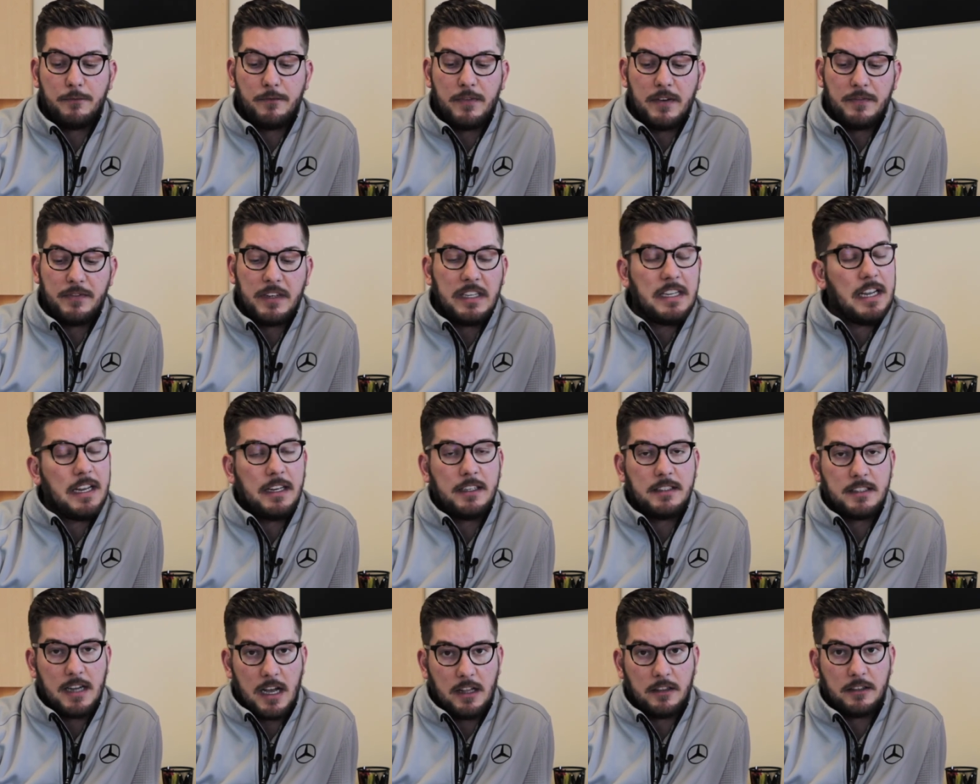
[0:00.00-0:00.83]

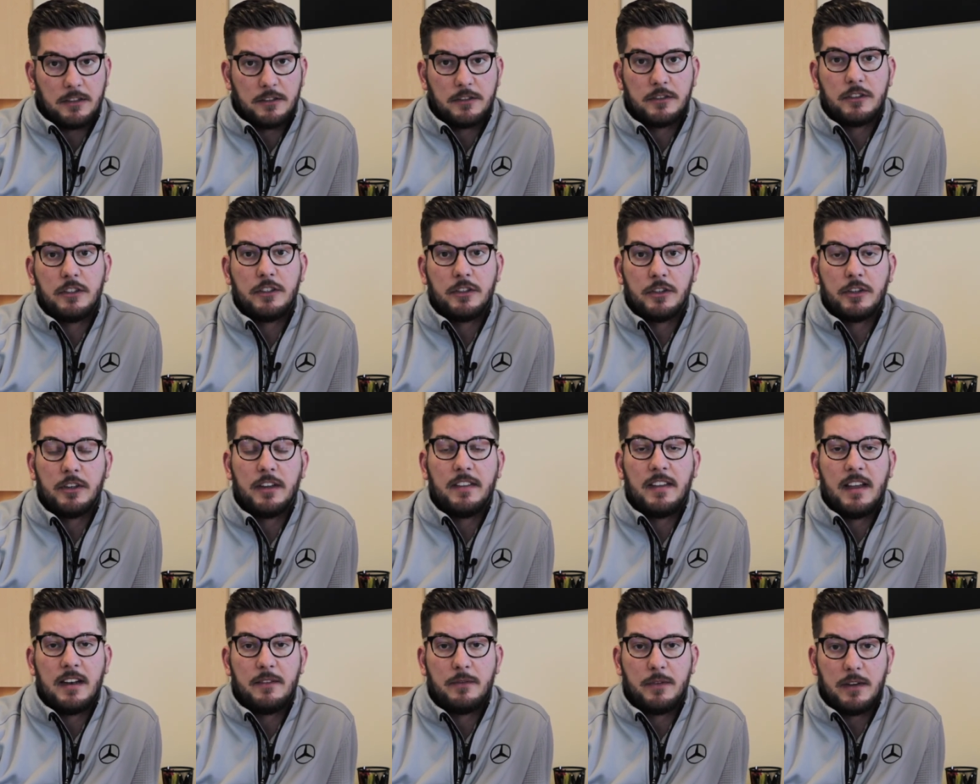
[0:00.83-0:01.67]
to turn
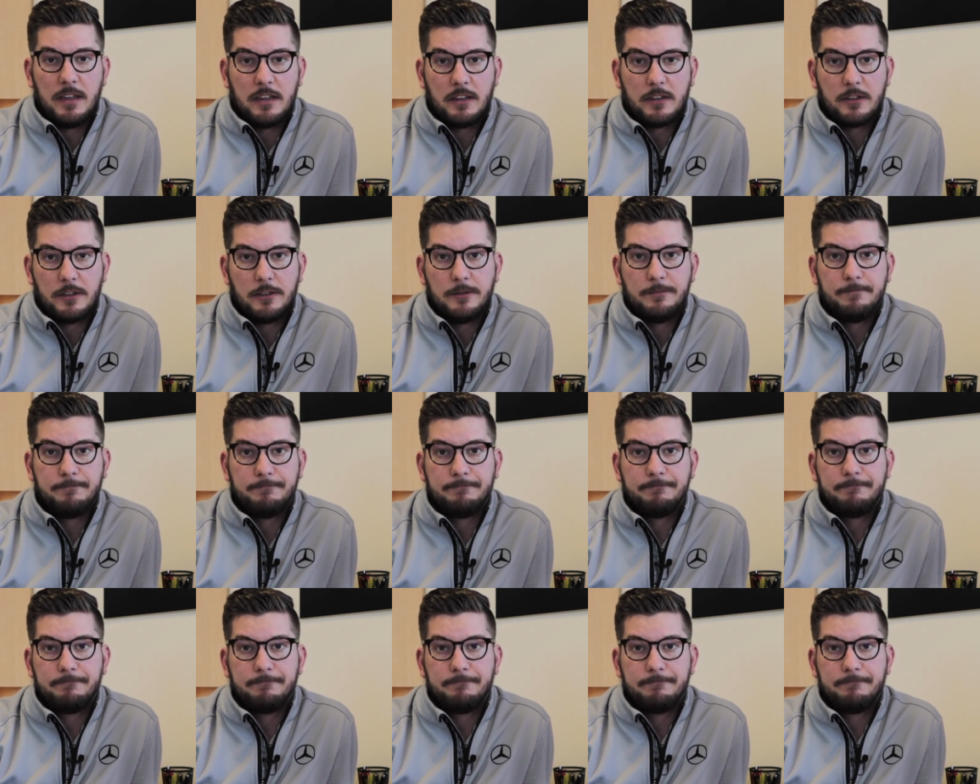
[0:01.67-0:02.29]
in that vehicle.